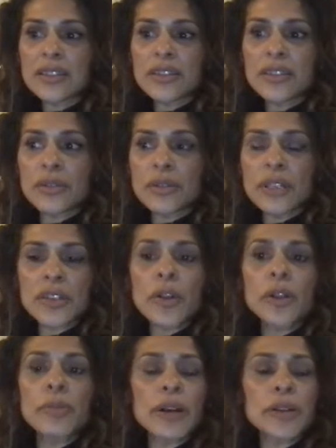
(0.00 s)
It's
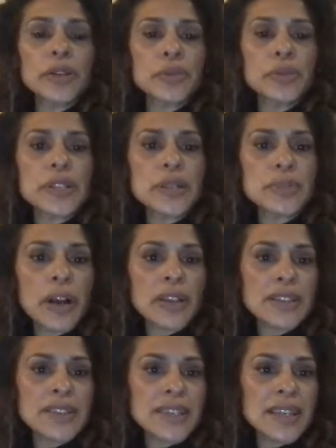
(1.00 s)
all about the
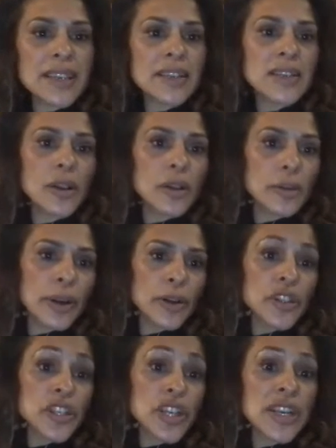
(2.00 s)
response, and it's all
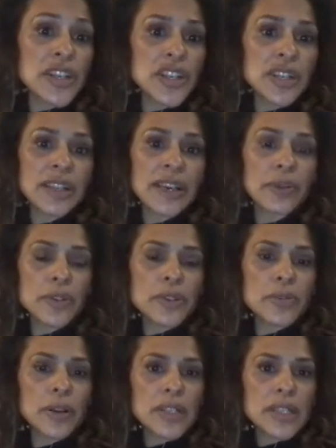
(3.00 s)
about changing that
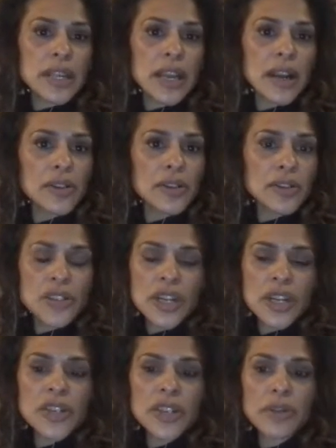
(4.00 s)
response. And how do you
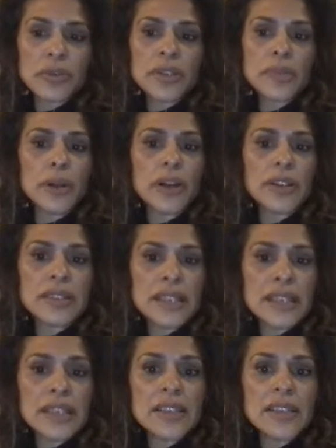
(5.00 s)
change that
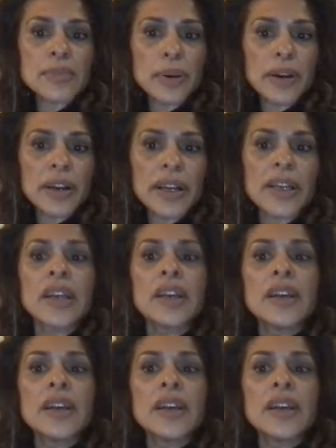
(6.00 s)
response is by